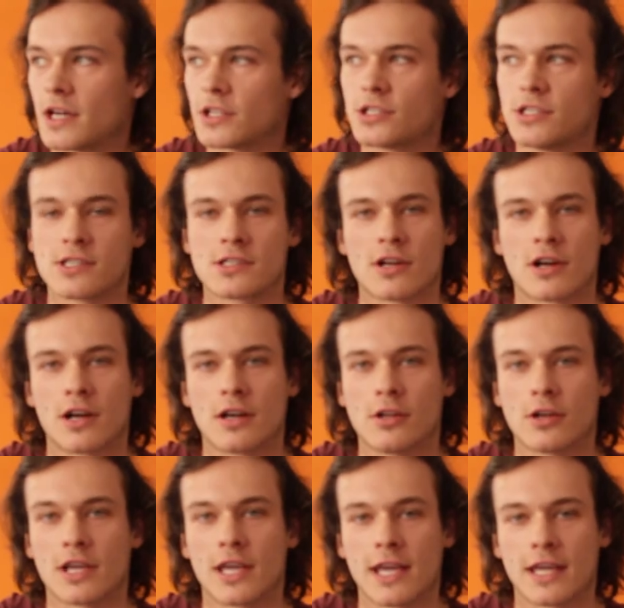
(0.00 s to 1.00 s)
I should start
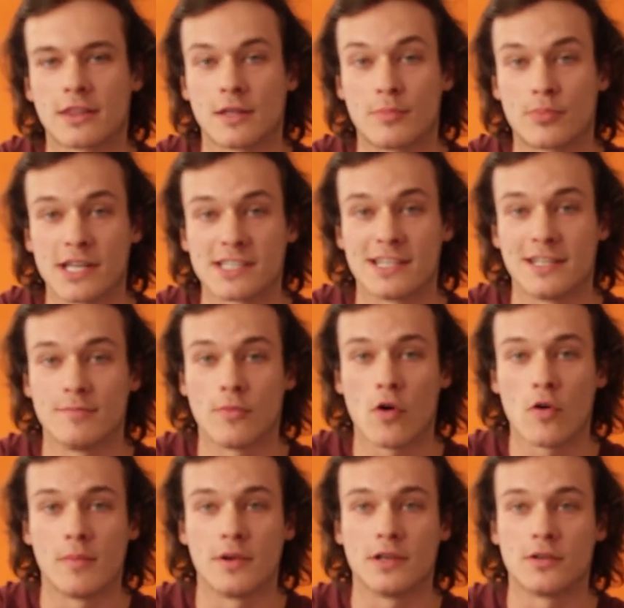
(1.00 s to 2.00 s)
looking at the present
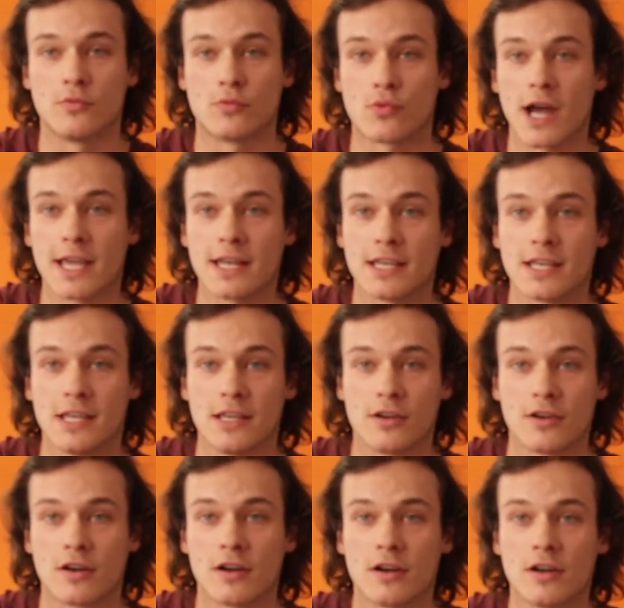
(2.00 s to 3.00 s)
moment, right
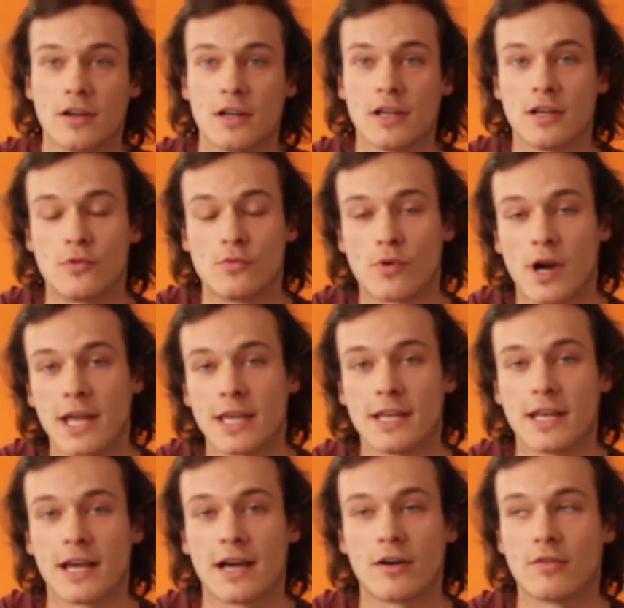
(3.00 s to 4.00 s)
here,
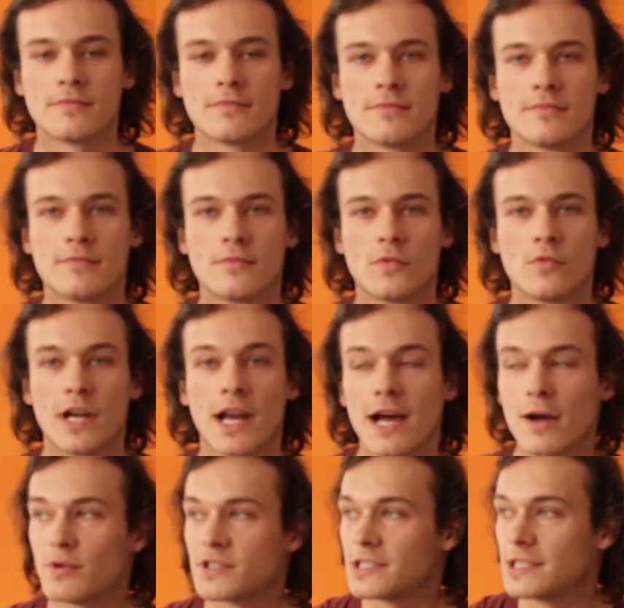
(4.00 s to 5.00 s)
right now. When
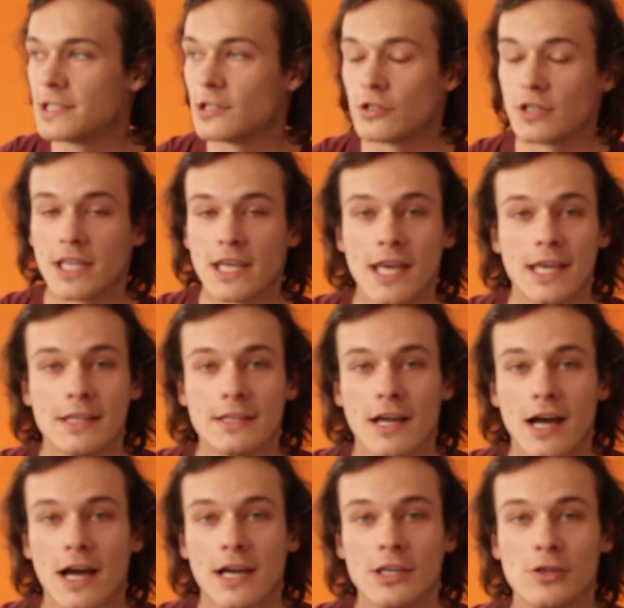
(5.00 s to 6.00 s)
I was a little
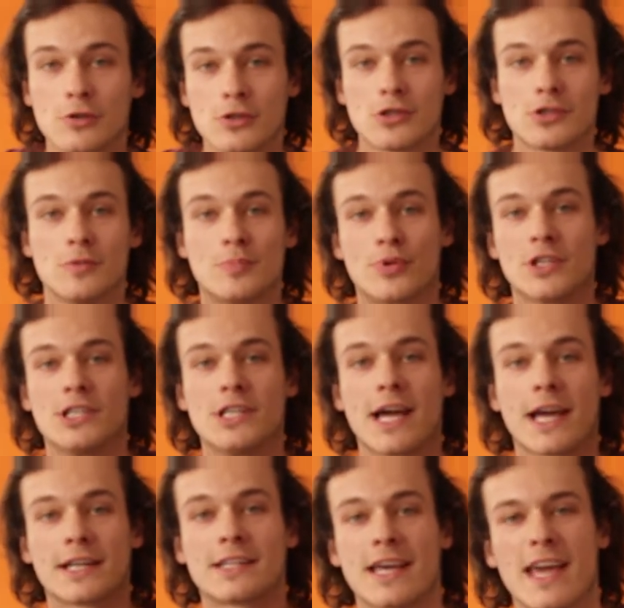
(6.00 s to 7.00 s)
kid, I used to
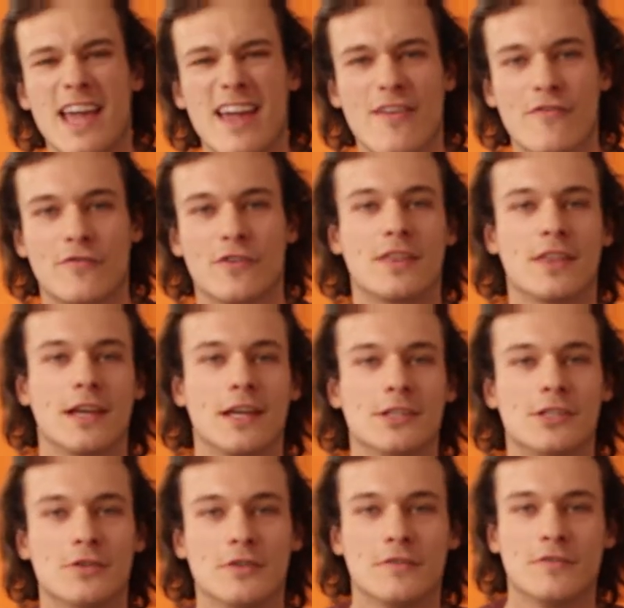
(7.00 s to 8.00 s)
project everything
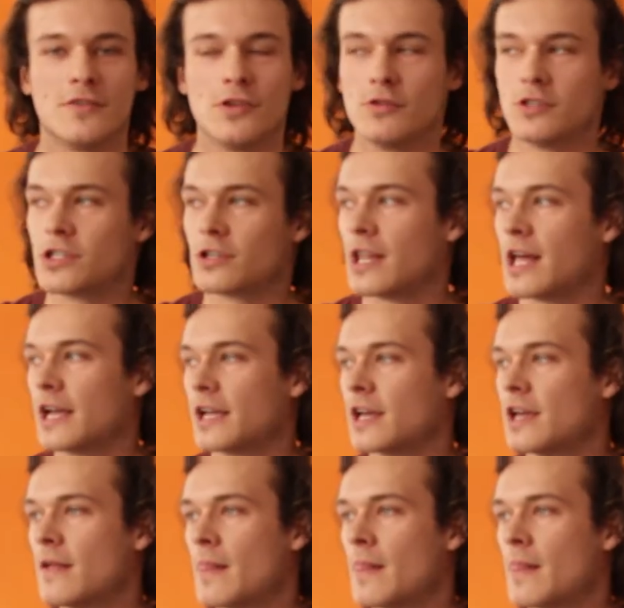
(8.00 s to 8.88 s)
into the future, like